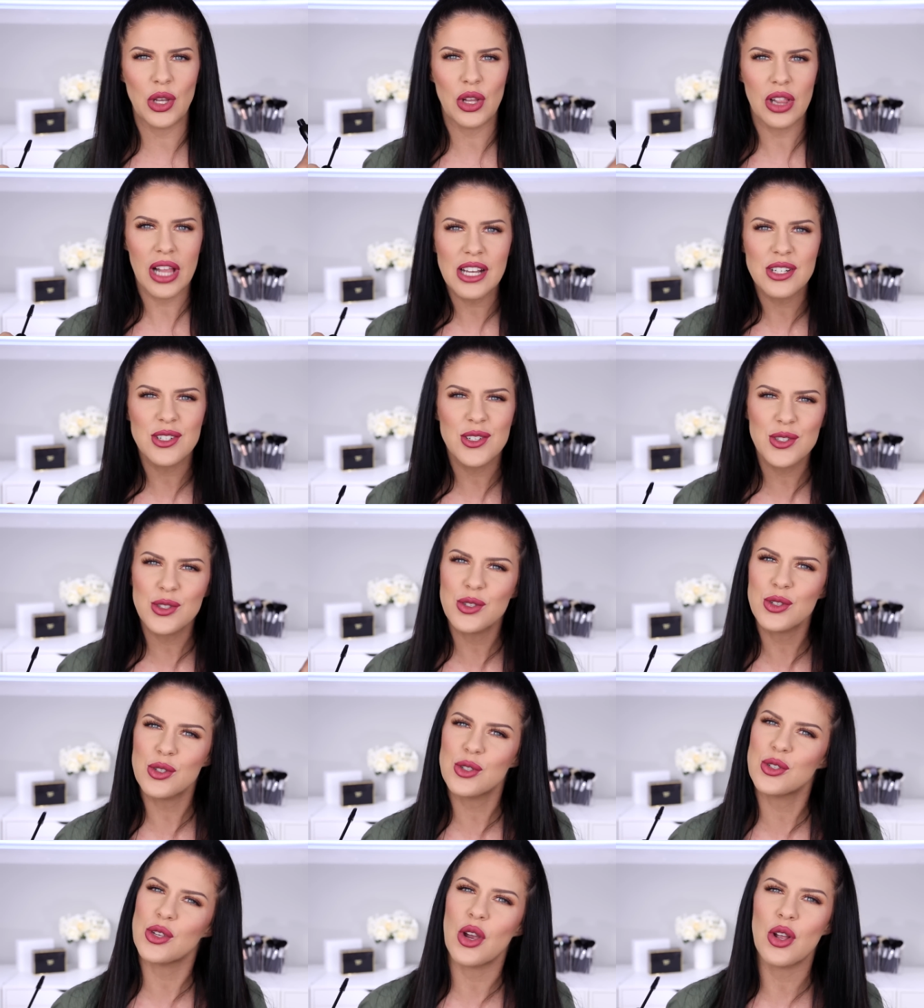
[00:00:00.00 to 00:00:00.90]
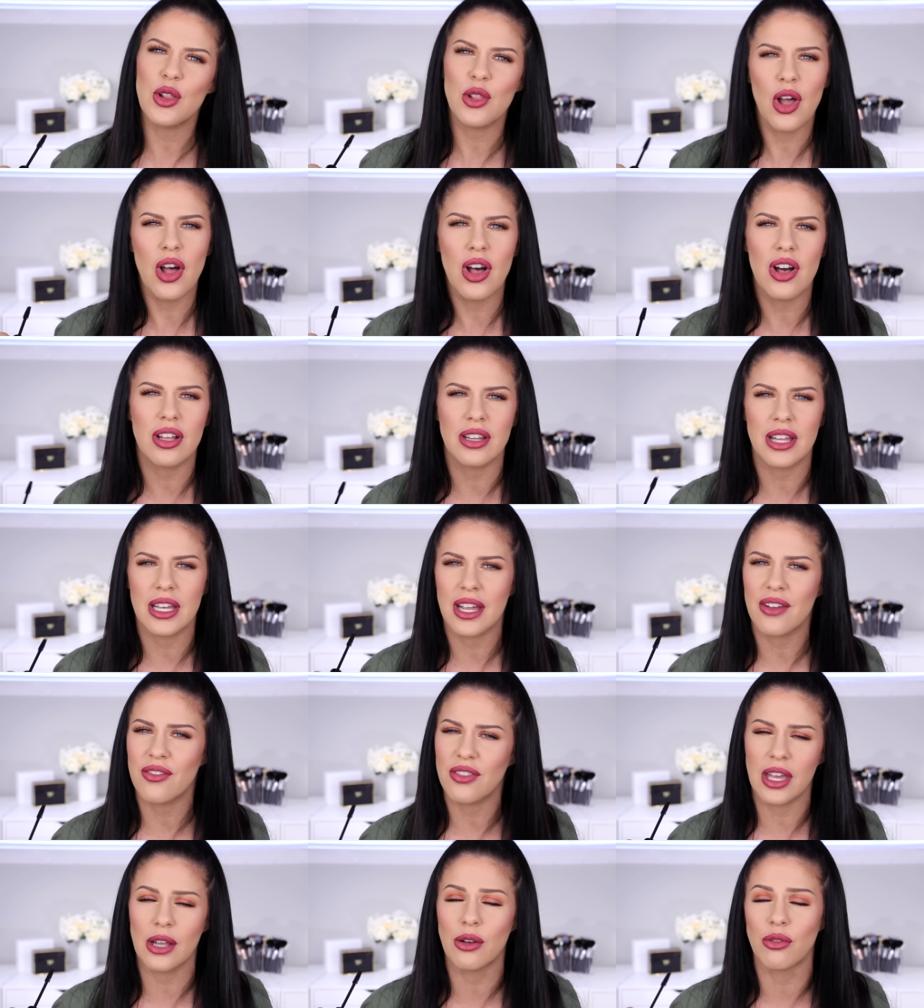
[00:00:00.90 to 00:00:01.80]
Your lashes look so long. Like,
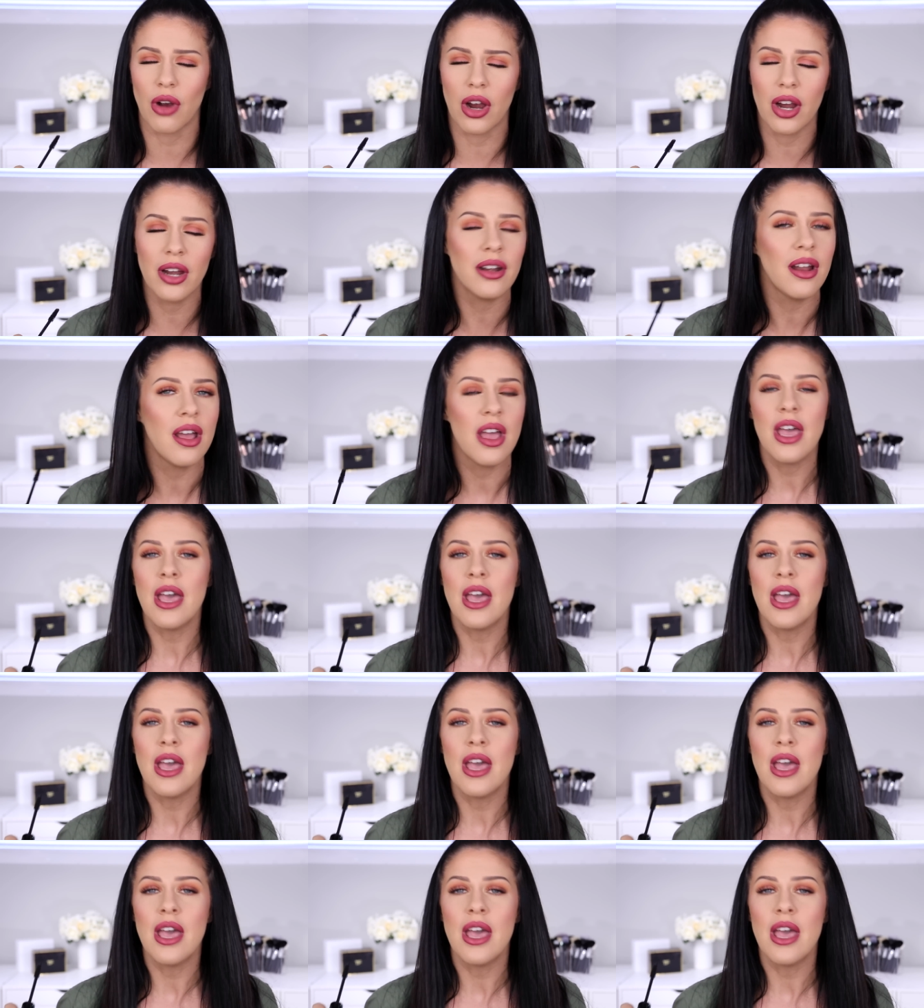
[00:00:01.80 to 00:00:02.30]
have they grown?